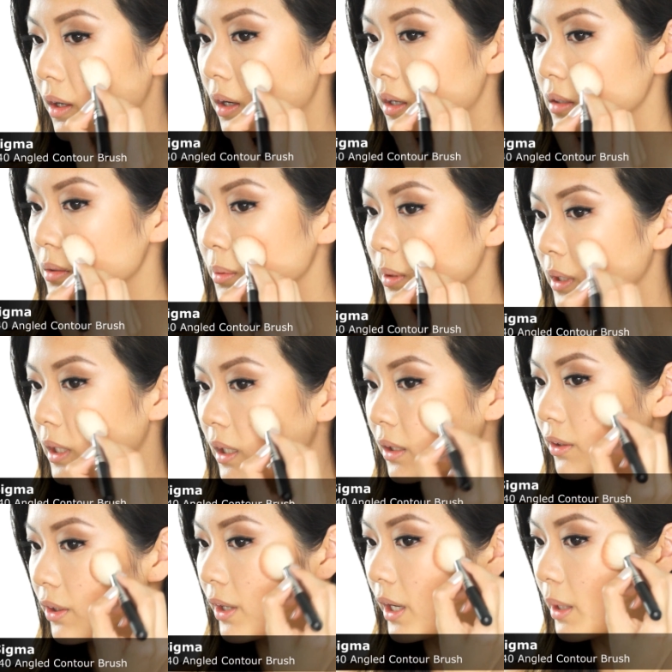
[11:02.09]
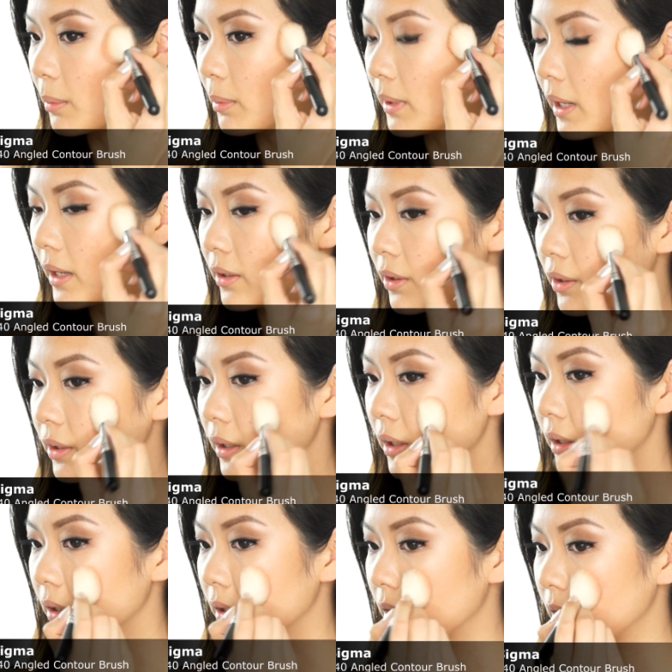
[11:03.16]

contour color that I applied earlier.